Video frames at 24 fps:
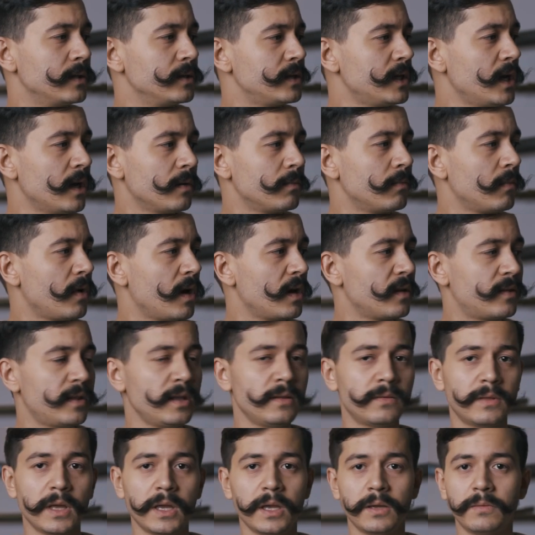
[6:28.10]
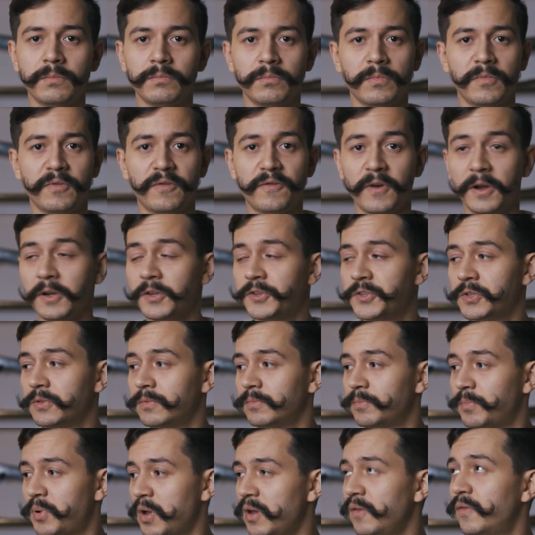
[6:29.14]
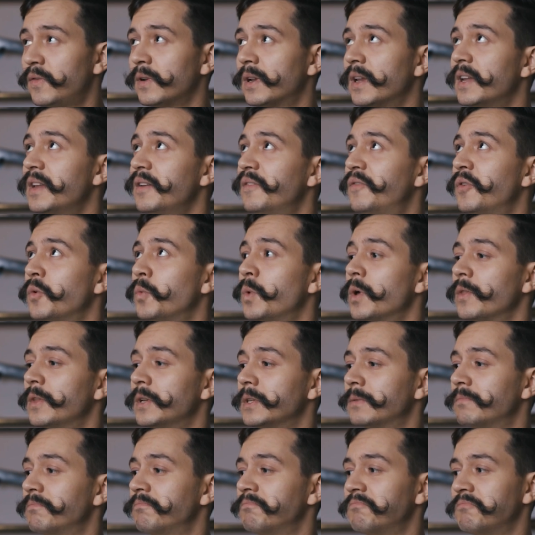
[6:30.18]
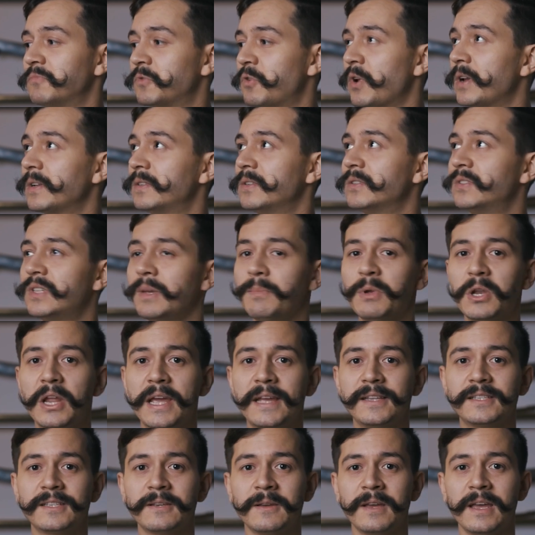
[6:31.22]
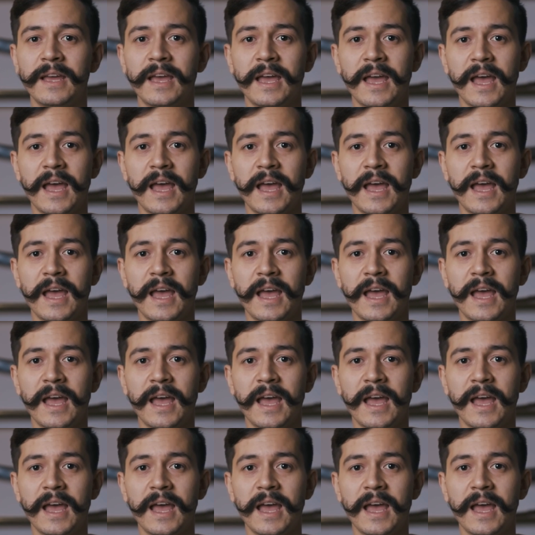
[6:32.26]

yeah, I think they function perfectly for what they're trying to simulate.